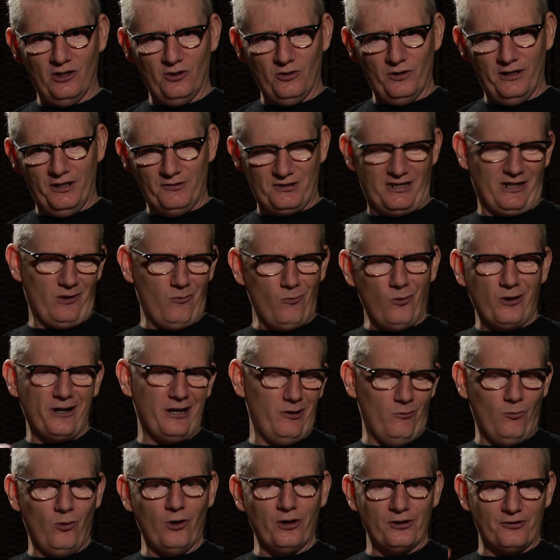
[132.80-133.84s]
He was like a
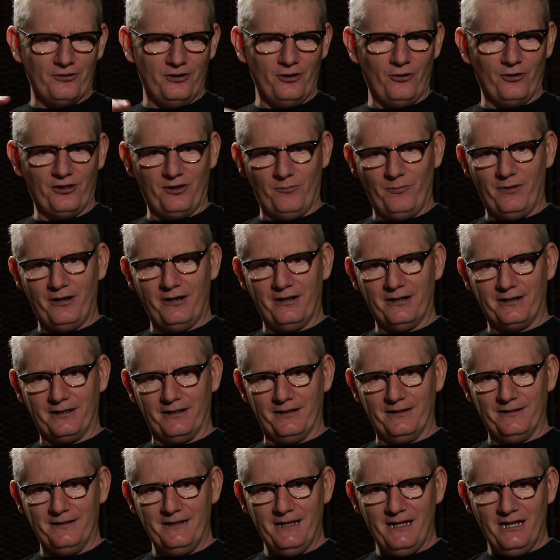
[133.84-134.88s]
one-hit wonder in North
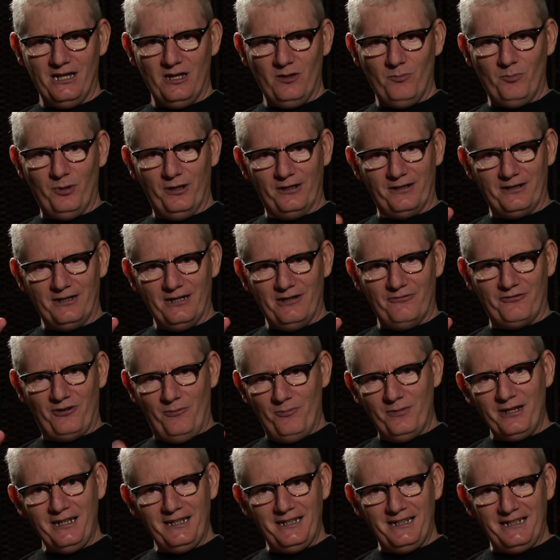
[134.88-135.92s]
America. But for
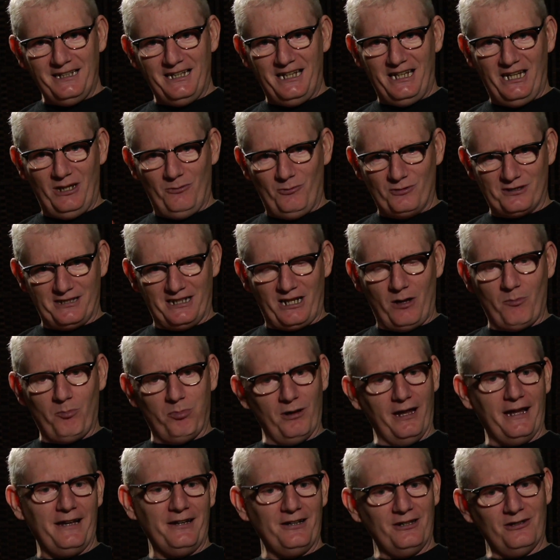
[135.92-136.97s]
me, it was like a
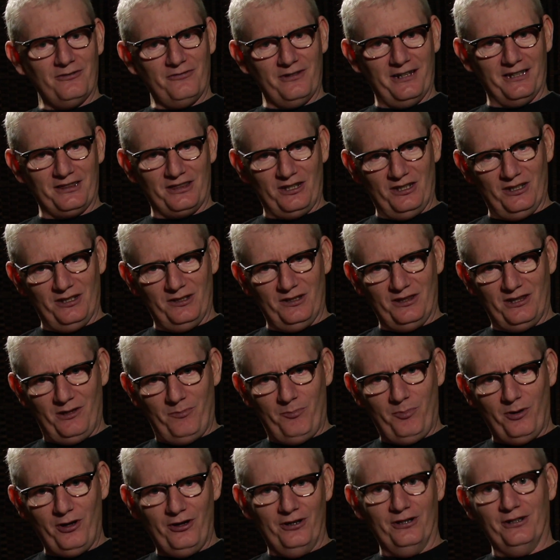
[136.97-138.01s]
blend of like the
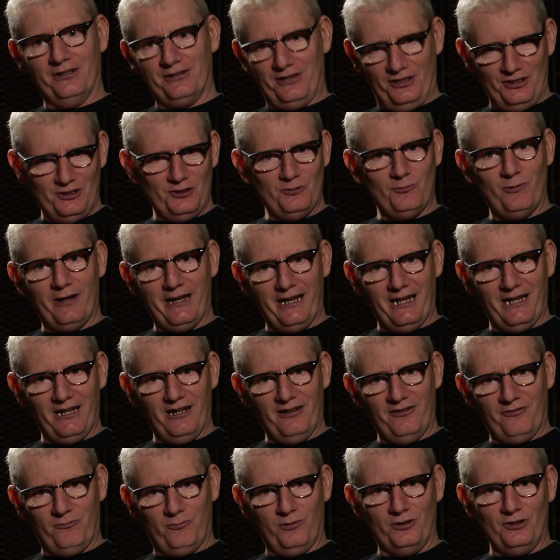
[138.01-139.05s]
punk, the new
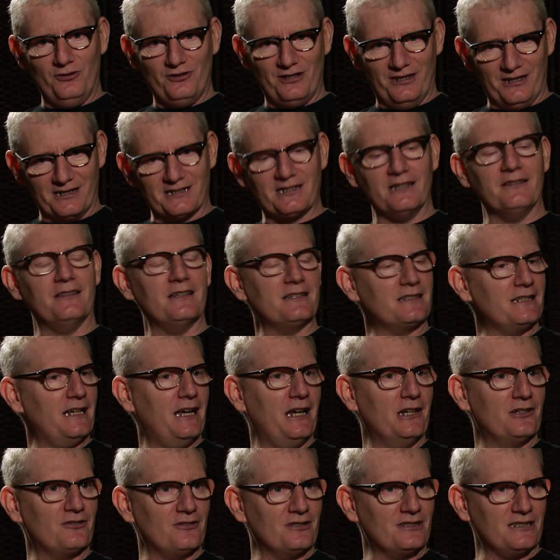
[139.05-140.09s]
wave, using
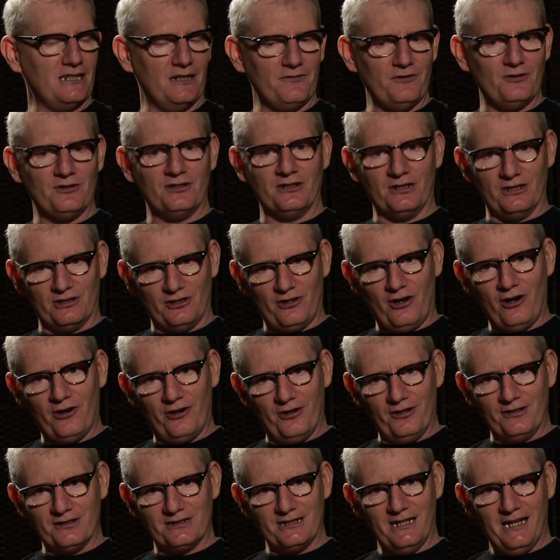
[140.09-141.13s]
synthesizers instead of using
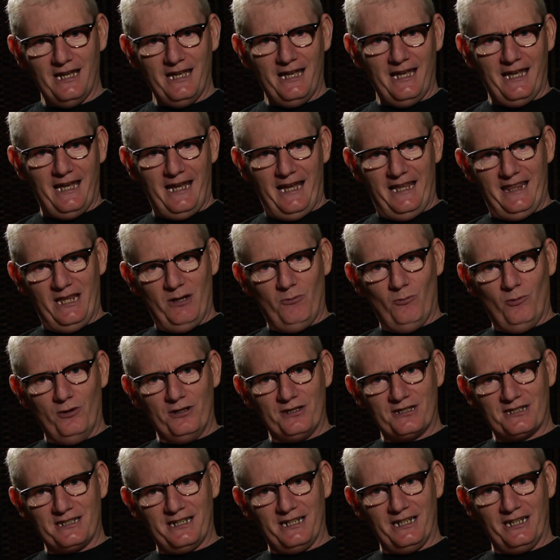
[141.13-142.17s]
guitars. And then
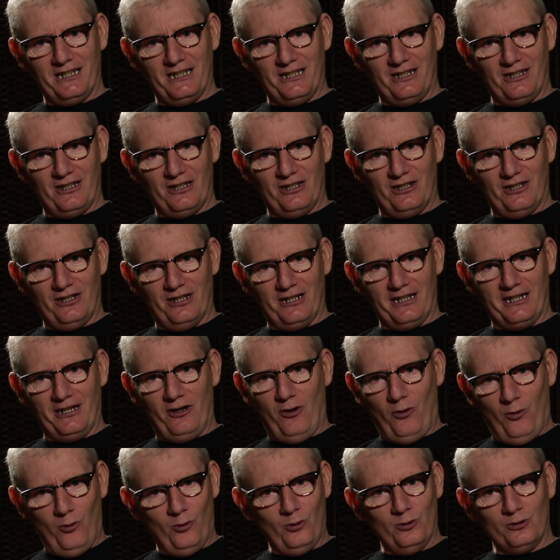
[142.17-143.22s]
once I got a
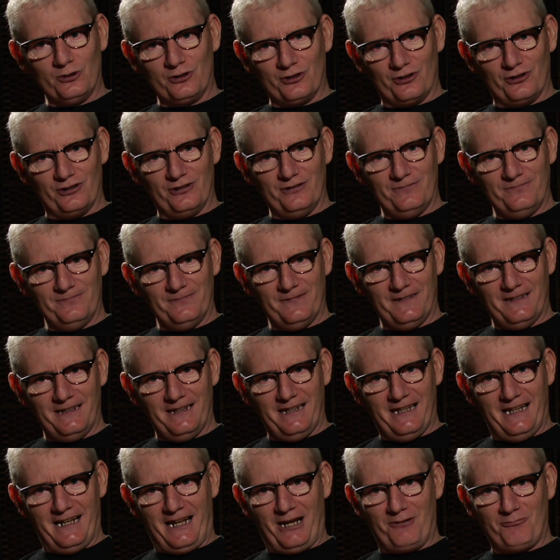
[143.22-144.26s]
little older,
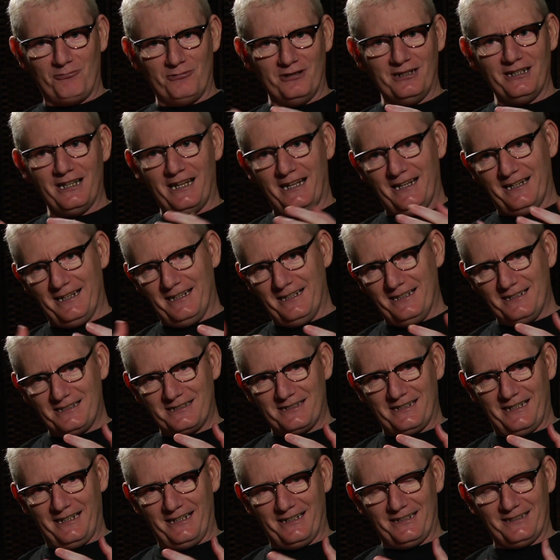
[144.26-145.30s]
like I
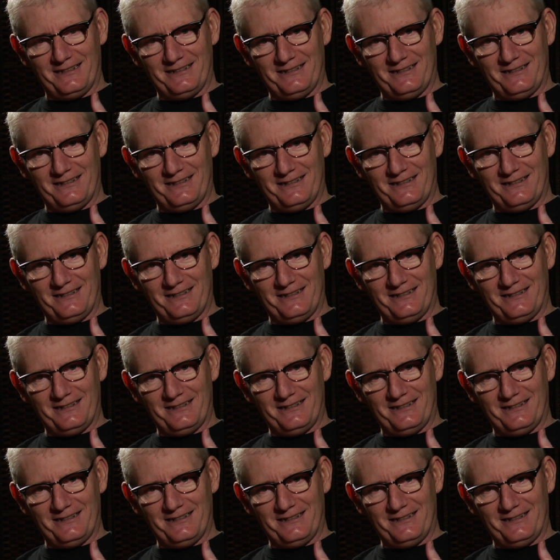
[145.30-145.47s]
realized like